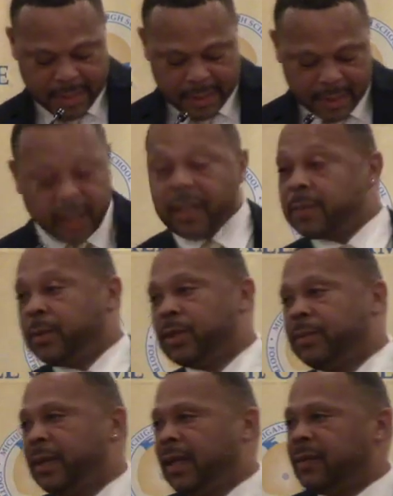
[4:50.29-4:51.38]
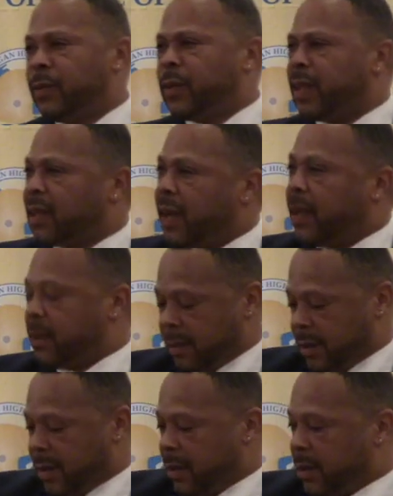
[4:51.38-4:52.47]
That leads me to believe and want to thank
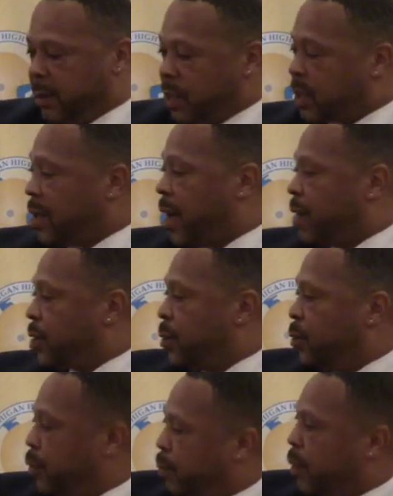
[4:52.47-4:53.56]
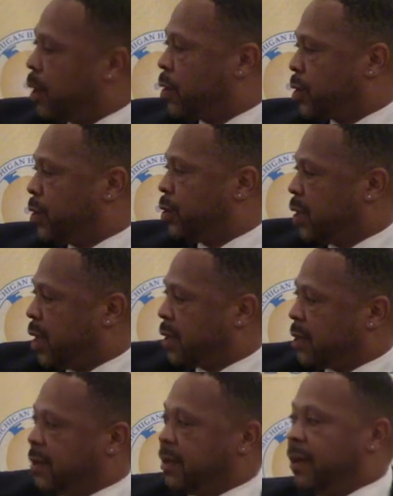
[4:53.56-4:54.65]
Michigan High School Football
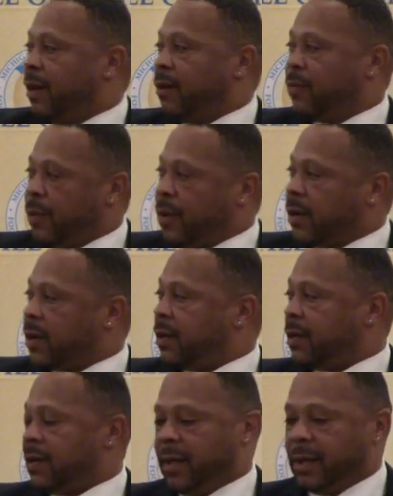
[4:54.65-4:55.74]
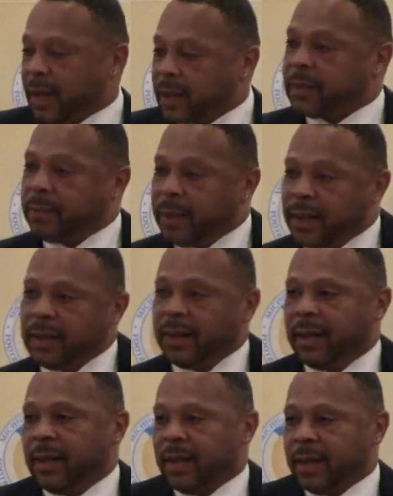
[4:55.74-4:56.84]
Association for inducting me
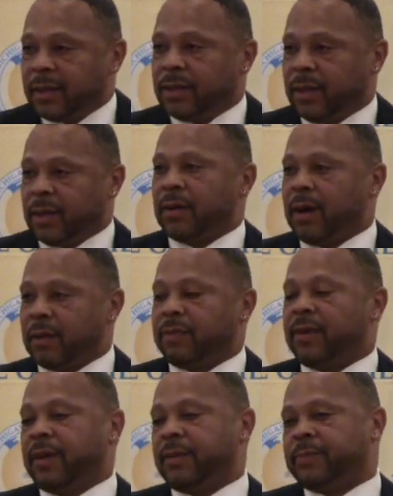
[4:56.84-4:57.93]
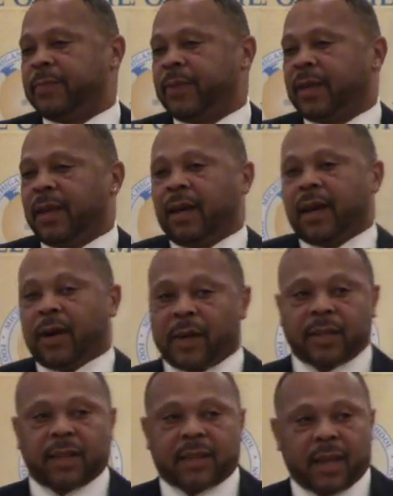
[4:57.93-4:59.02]
into their Hall of Fame. I'd
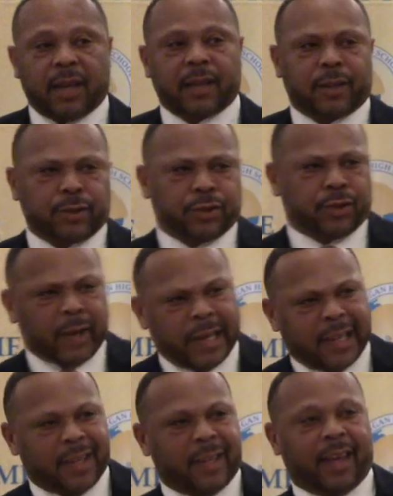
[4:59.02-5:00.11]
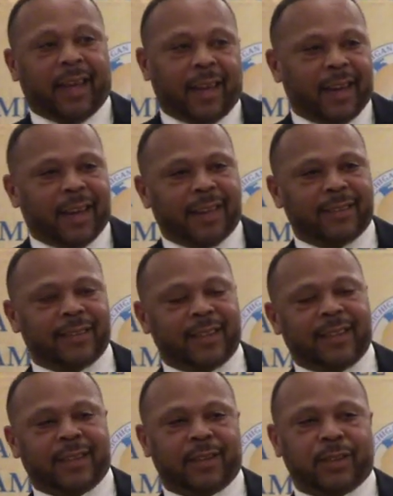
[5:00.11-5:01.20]
like to thank Coach Drake and
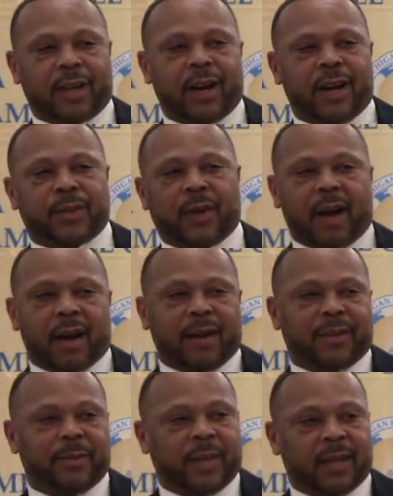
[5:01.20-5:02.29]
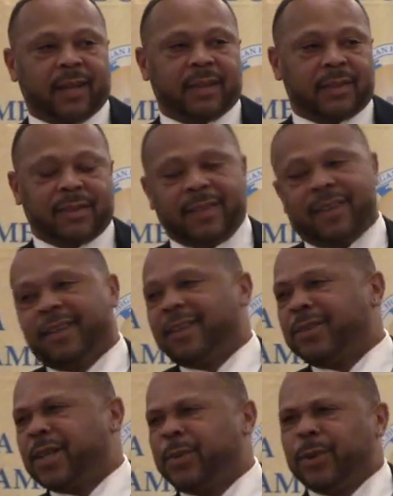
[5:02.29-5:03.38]
Coach Andre Harlan because
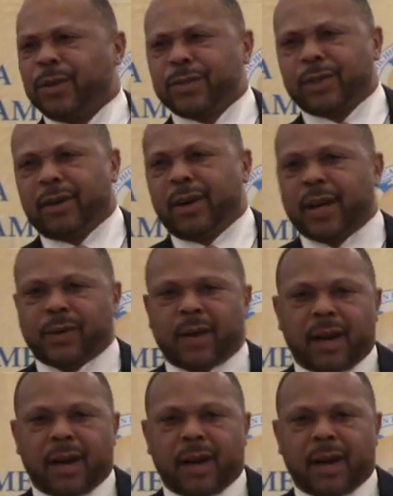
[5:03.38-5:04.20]
it's A couple years ago, Andre